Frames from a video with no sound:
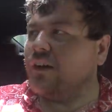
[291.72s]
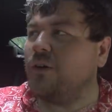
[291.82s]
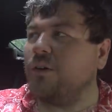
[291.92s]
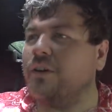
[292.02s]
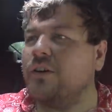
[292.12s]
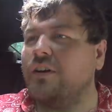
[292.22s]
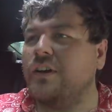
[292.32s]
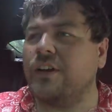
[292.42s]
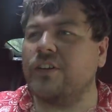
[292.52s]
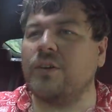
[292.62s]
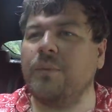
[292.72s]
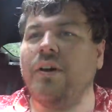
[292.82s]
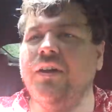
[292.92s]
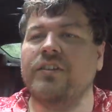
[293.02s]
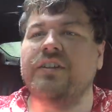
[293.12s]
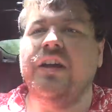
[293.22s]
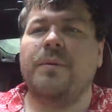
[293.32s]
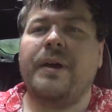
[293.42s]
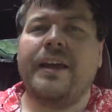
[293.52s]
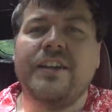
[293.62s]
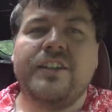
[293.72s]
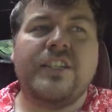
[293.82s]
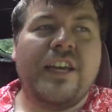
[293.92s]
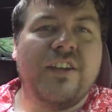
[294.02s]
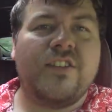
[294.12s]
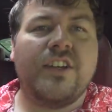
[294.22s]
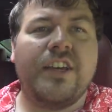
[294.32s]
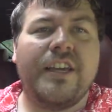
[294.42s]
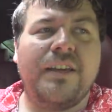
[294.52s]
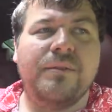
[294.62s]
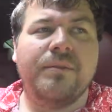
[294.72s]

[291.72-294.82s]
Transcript: oh, some behind us now, back into Tennessee.